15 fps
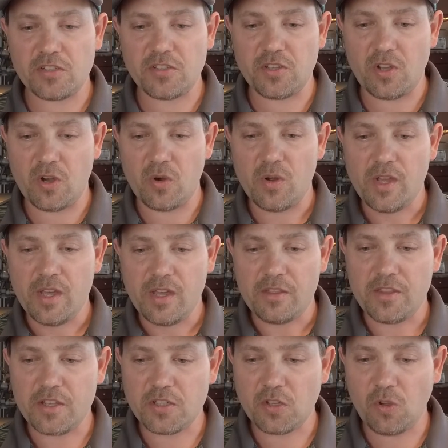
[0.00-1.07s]
So
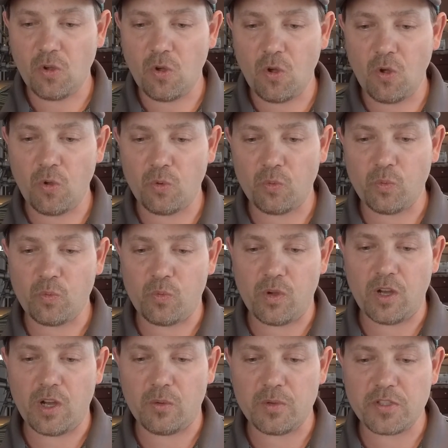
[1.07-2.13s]
this whole
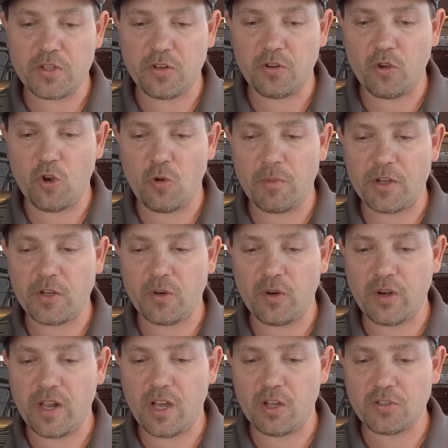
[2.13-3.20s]
return to home at
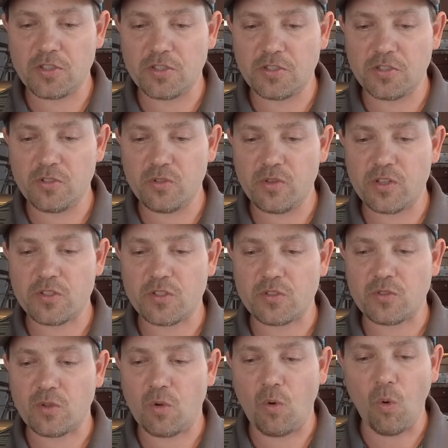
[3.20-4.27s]
current altitude is
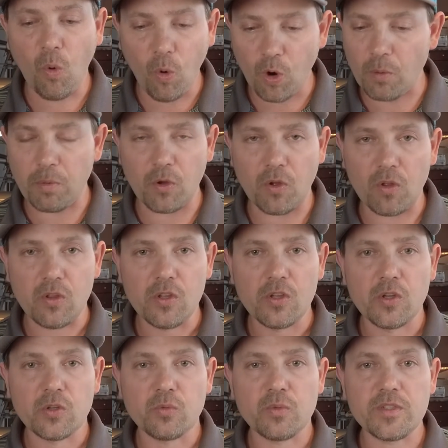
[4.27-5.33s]
horrible,
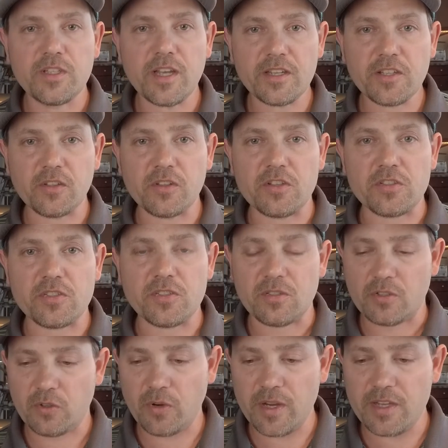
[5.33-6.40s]
ridiculous,
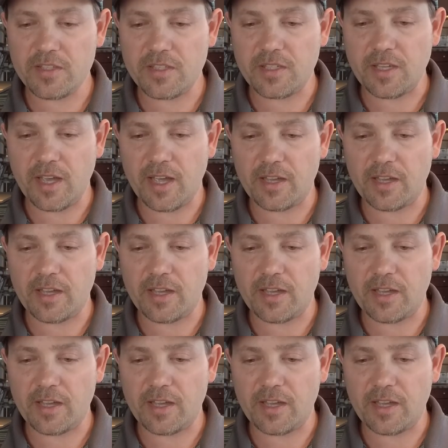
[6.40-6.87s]
crazy.